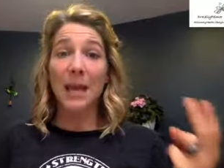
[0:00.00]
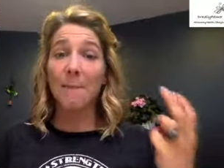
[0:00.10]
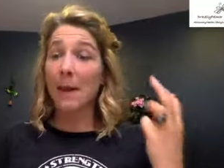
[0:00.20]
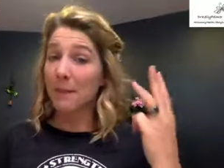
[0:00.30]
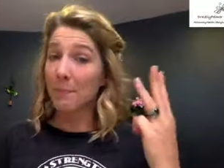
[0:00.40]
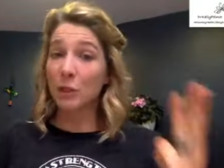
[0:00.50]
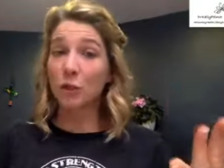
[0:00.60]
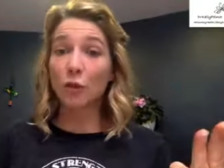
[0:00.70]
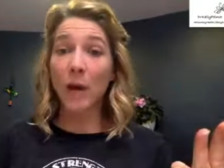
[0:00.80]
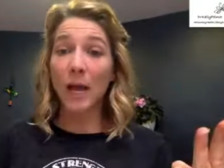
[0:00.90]
It might be
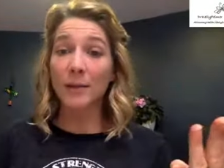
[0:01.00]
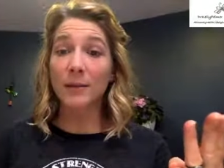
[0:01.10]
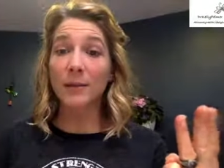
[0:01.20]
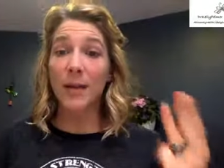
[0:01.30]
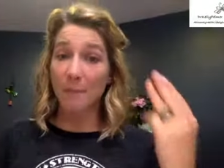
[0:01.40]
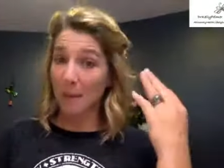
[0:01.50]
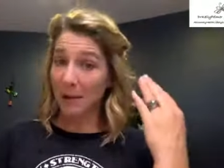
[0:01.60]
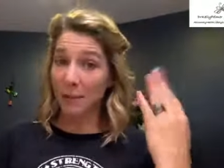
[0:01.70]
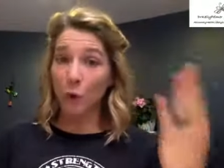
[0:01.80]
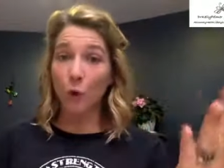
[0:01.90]
stress. It
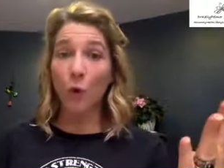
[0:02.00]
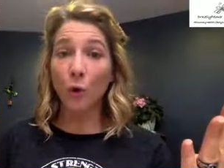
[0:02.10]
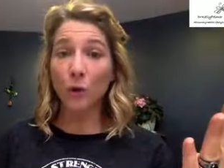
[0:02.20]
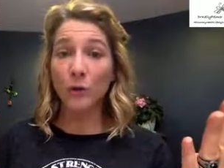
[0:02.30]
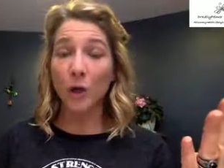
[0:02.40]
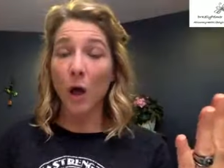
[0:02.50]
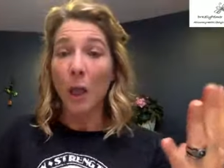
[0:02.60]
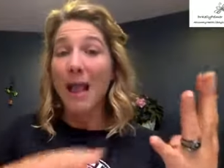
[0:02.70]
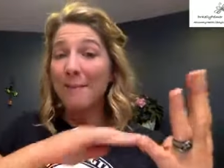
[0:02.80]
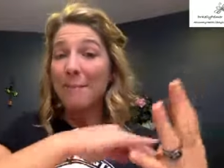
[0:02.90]
might be your cortisol.
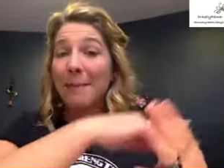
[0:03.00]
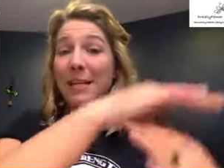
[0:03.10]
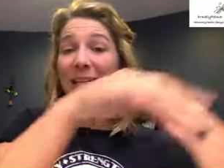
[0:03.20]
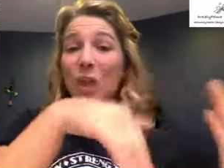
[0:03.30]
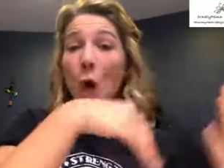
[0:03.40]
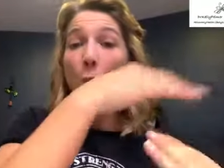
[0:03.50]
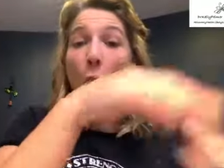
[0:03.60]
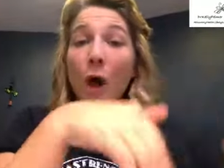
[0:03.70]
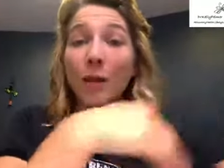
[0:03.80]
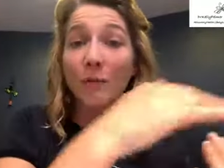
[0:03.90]
Maybe it's
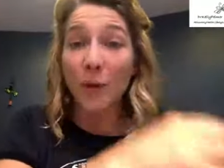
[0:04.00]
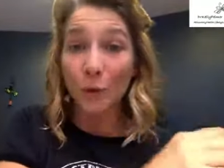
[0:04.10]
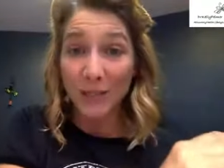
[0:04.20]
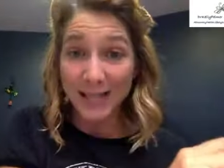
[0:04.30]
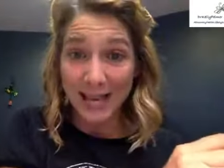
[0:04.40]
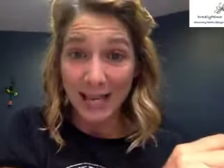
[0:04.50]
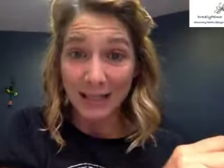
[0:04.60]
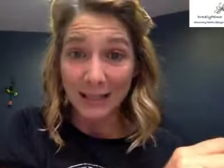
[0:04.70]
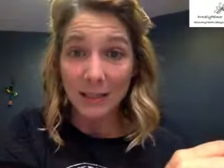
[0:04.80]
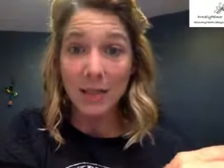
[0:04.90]
all of those
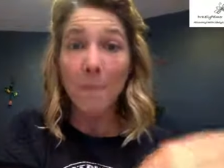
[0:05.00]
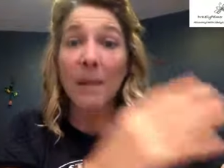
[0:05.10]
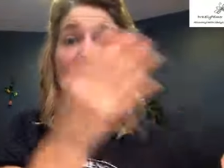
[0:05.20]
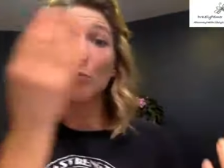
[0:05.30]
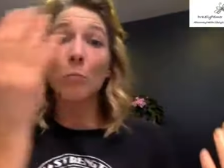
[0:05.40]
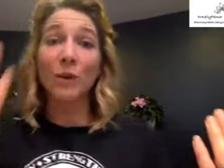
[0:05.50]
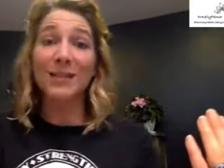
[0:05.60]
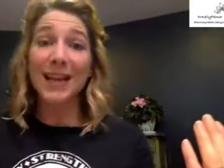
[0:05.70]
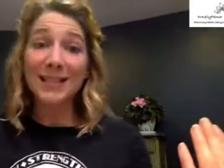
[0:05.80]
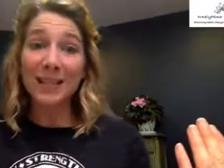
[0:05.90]
things that make you more
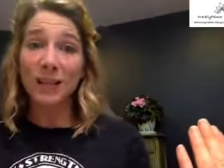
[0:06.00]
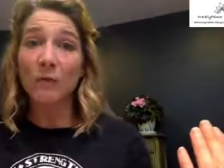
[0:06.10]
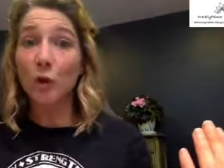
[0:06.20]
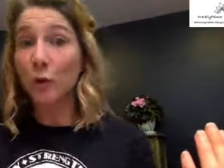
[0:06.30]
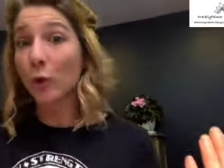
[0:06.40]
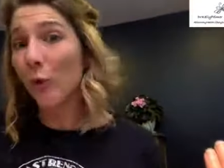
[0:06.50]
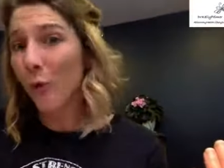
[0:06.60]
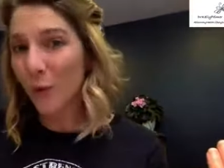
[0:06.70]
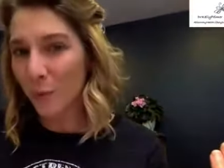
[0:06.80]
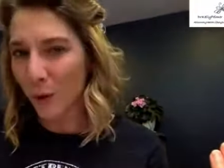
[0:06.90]
sensitive to your
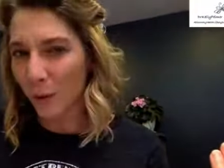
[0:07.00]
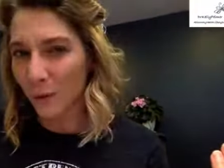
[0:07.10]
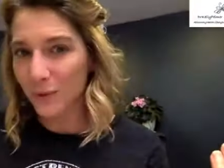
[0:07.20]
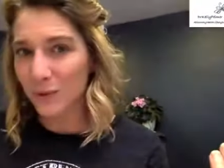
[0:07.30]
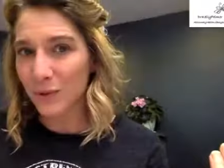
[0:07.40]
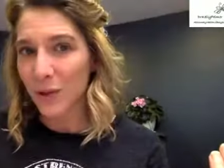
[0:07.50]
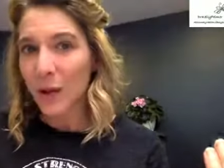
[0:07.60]
hormones.